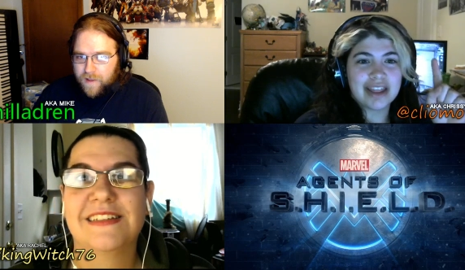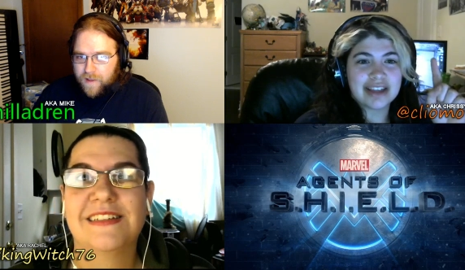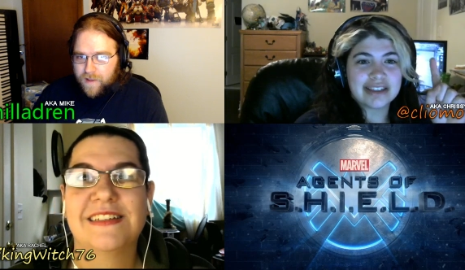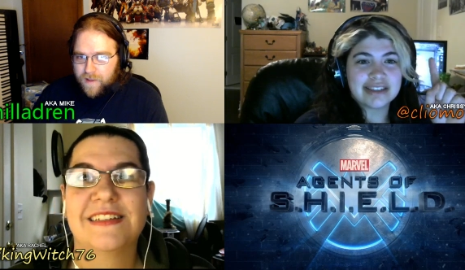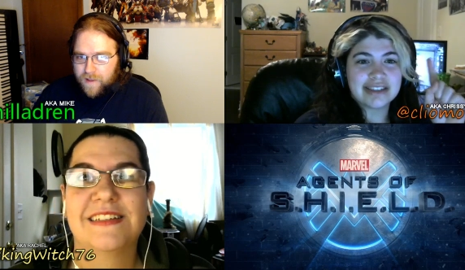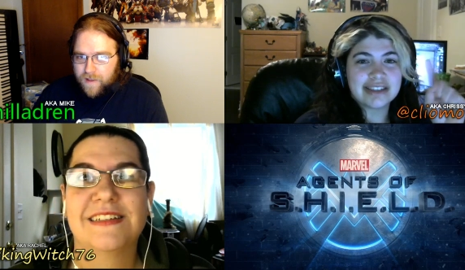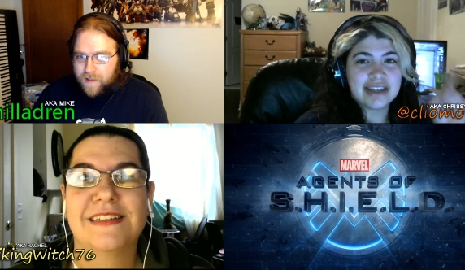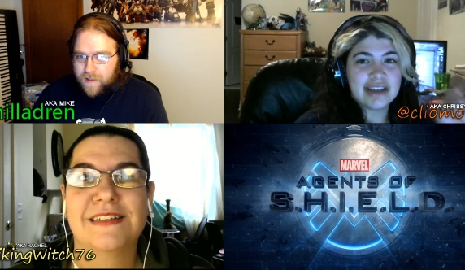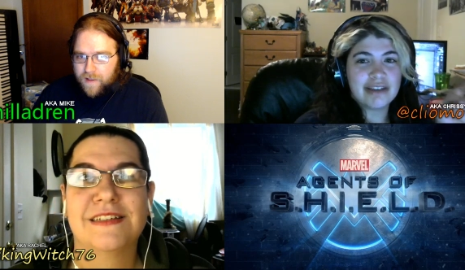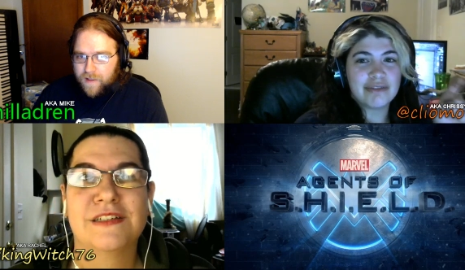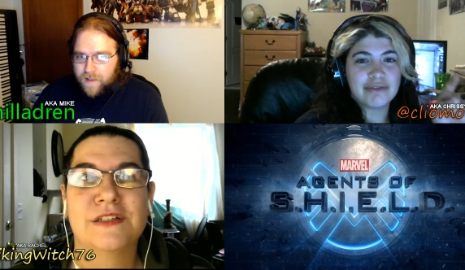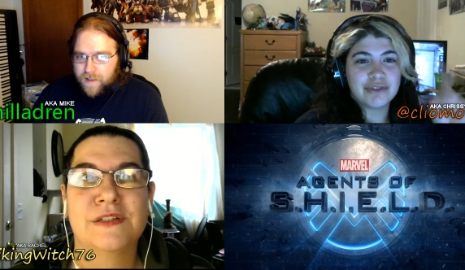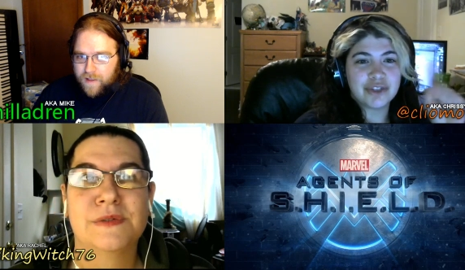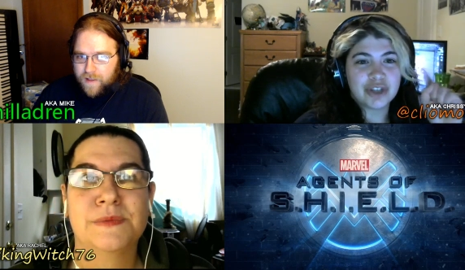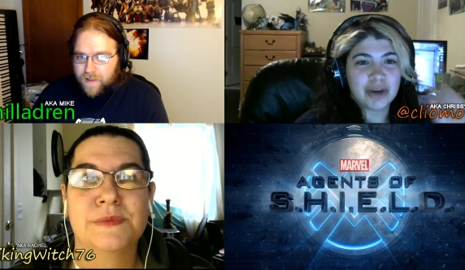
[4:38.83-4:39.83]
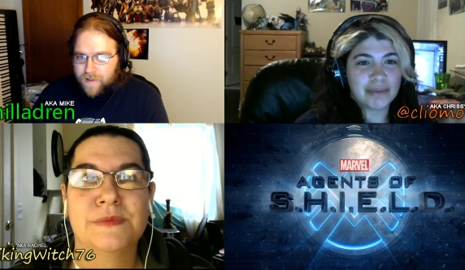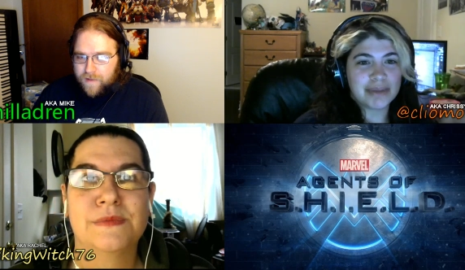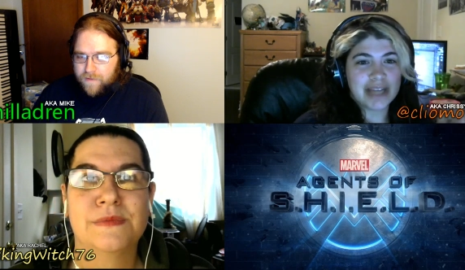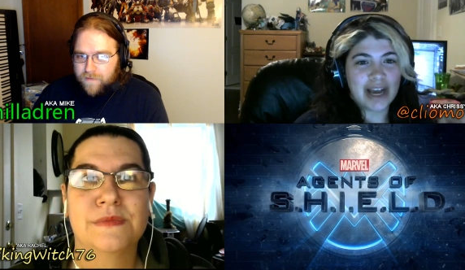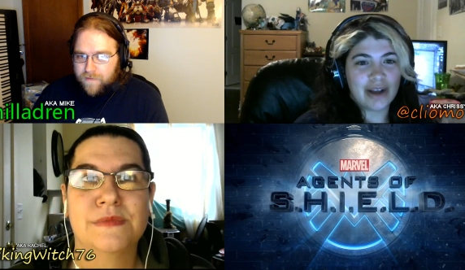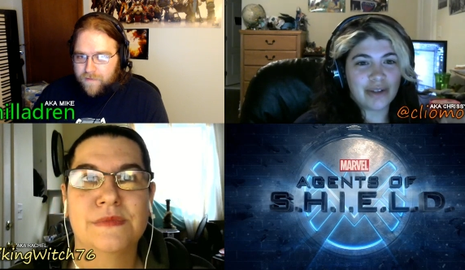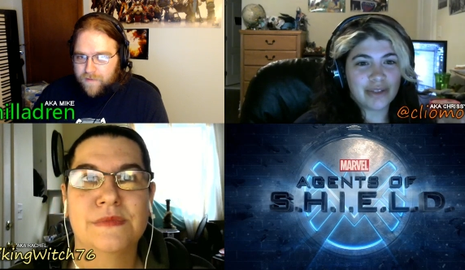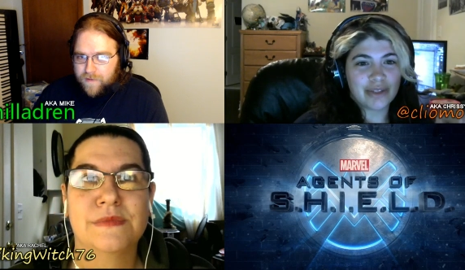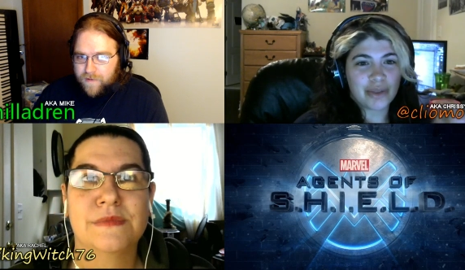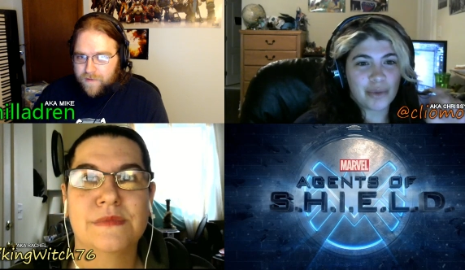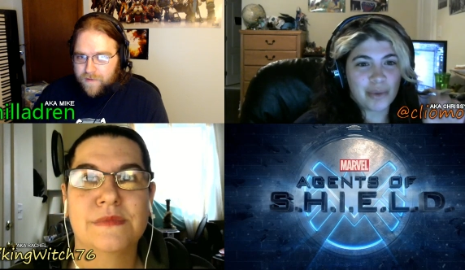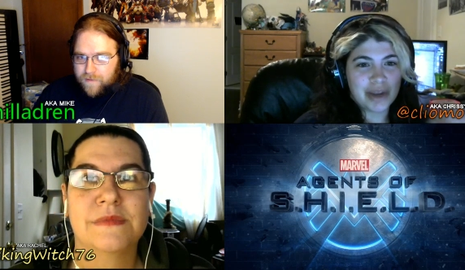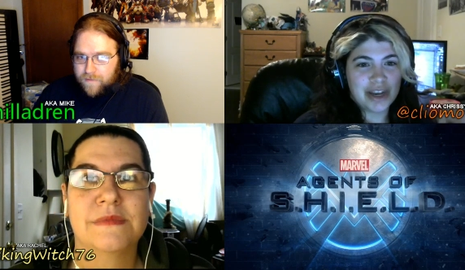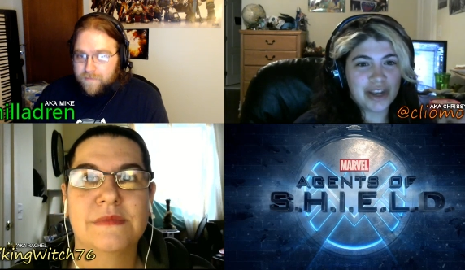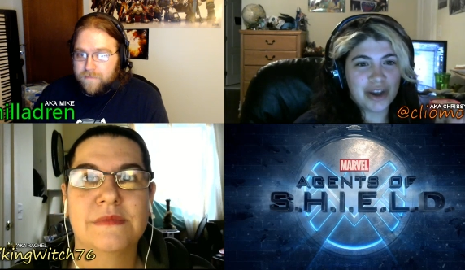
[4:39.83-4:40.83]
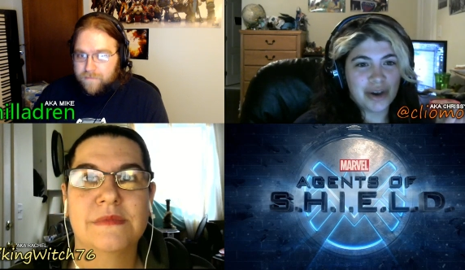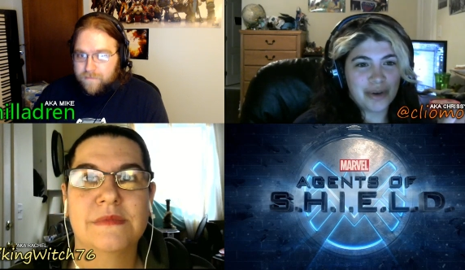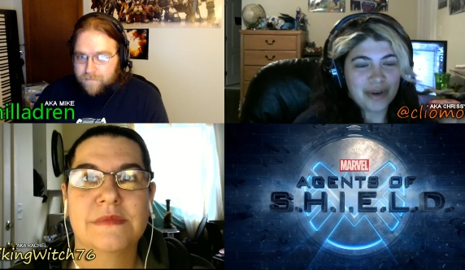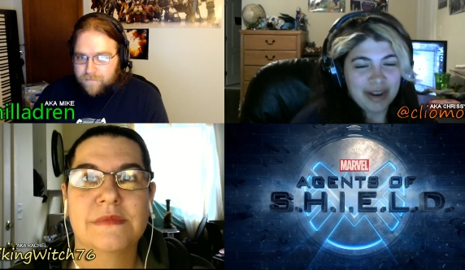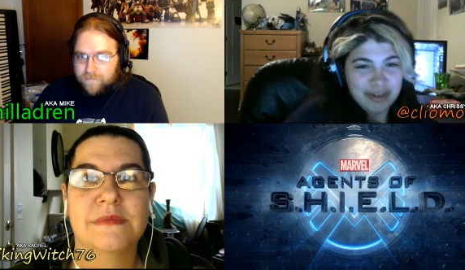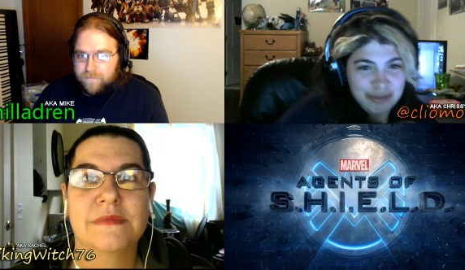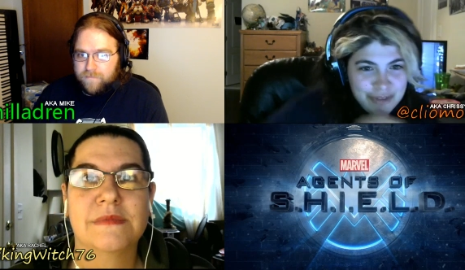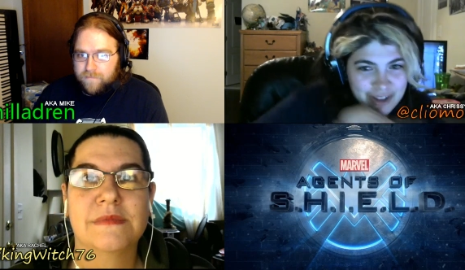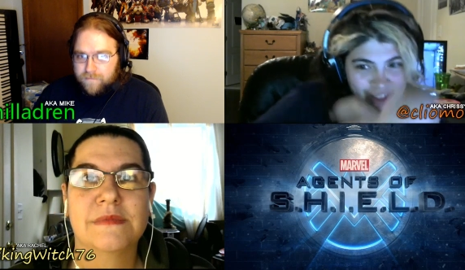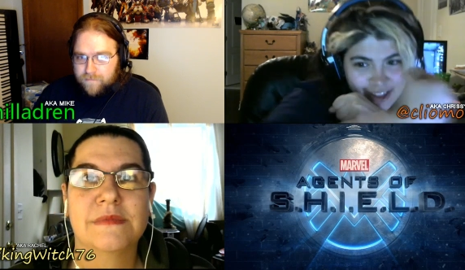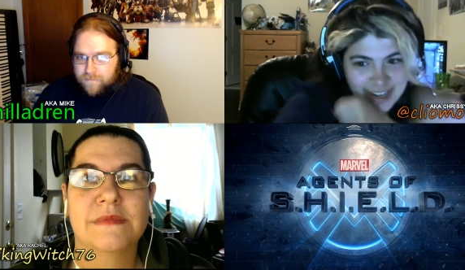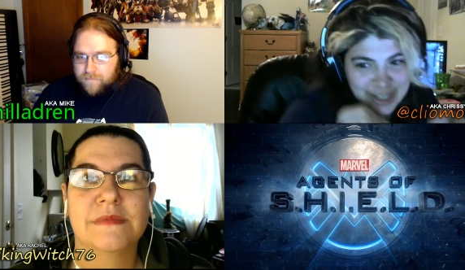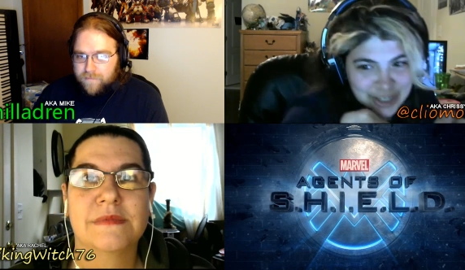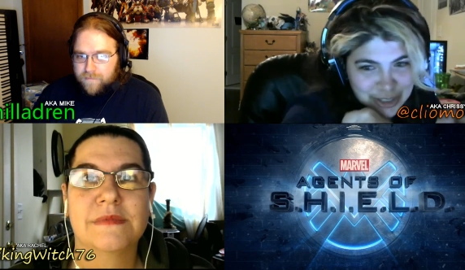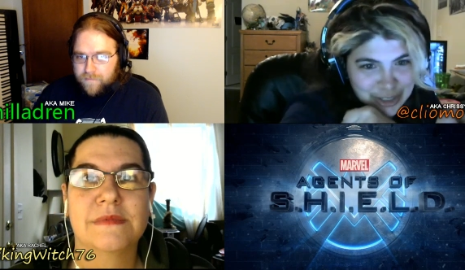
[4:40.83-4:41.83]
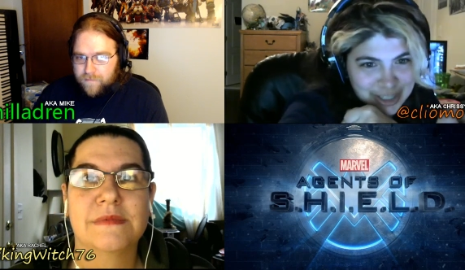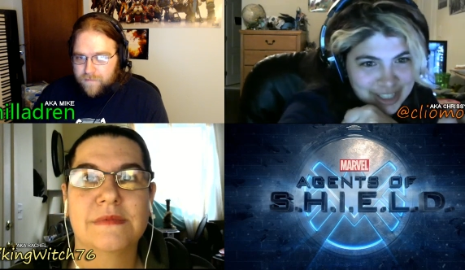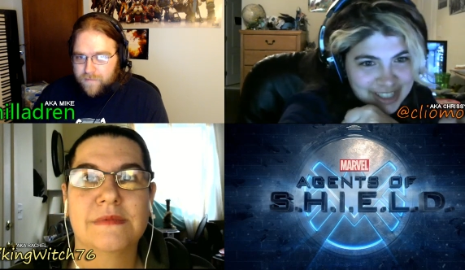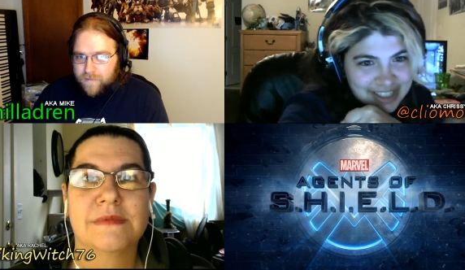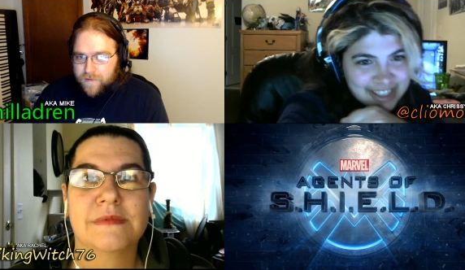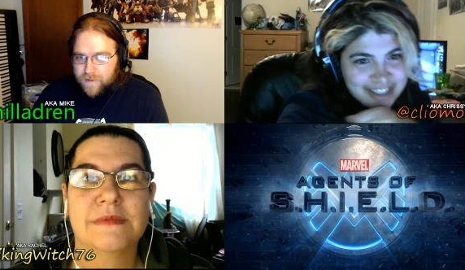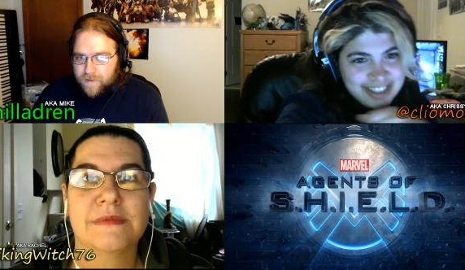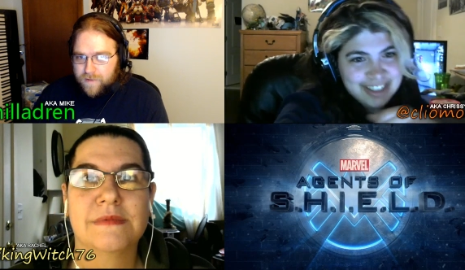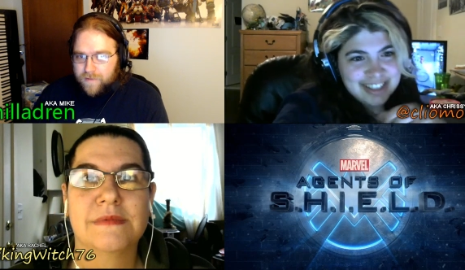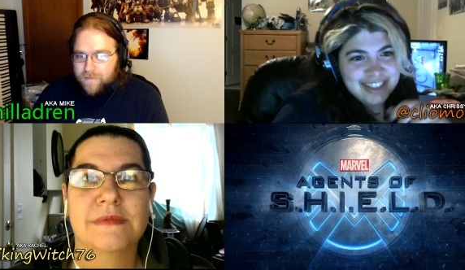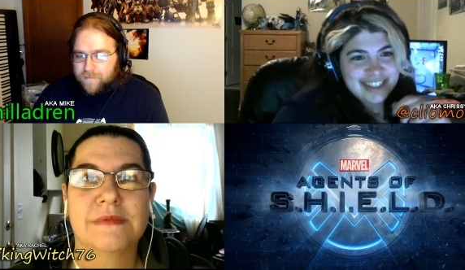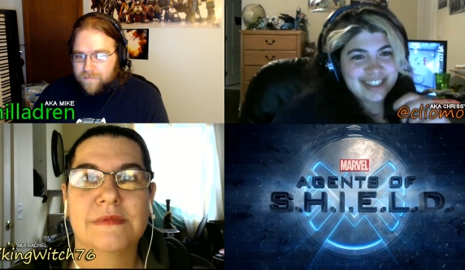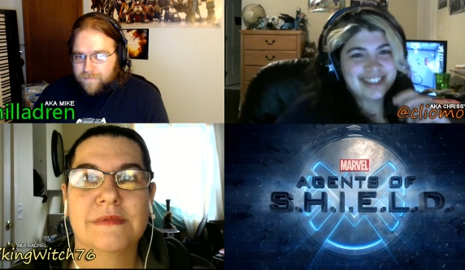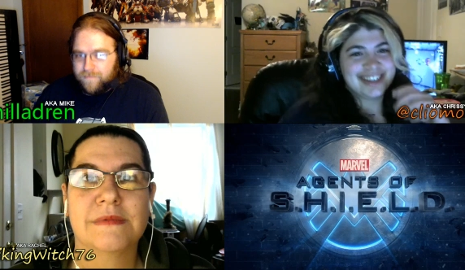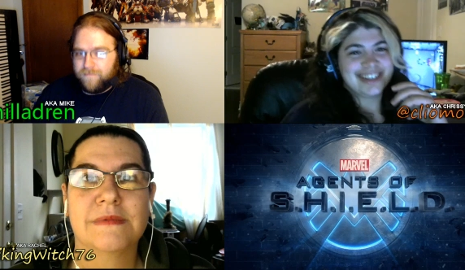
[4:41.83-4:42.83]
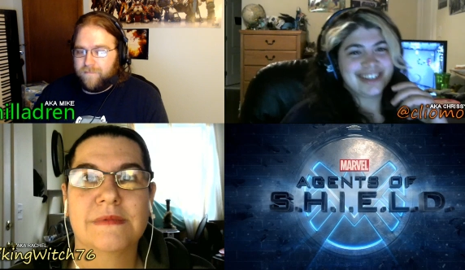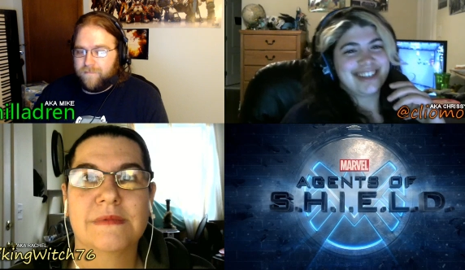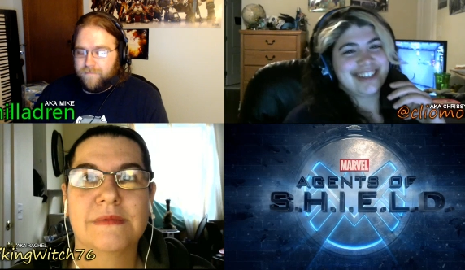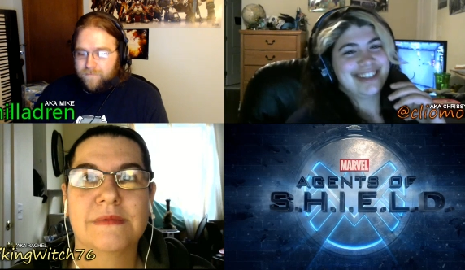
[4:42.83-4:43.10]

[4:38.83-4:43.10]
Speaker 1: that Steve jumped out the window and fell on his shield. Mm-hmm.